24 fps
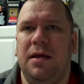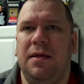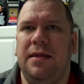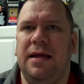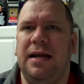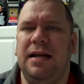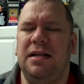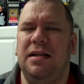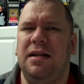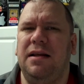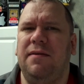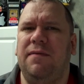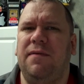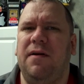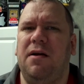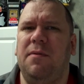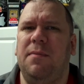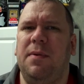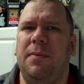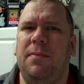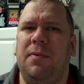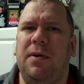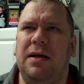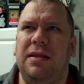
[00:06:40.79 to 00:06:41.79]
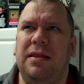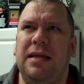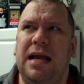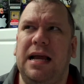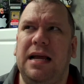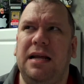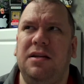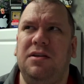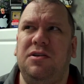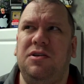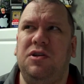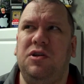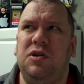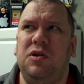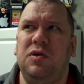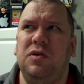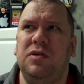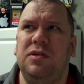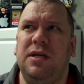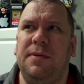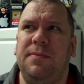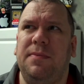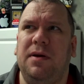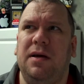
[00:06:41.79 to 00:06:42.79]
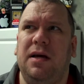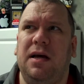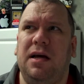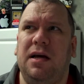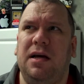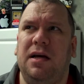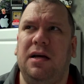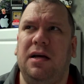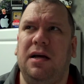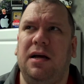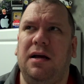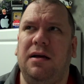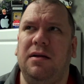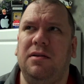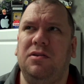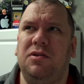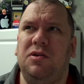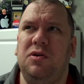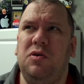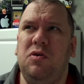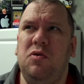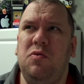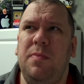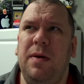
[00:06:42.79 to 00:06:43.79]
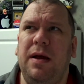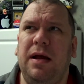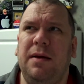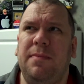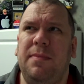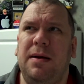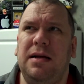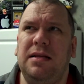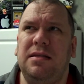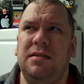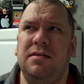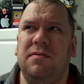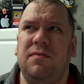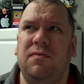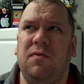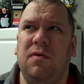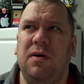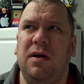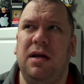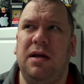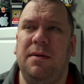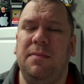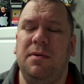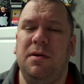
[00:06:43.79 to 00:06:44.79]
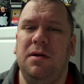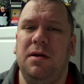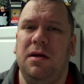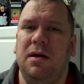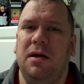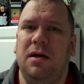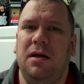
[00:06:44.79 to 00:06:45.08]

And if I remember right, they had 2 megabytes of RAM.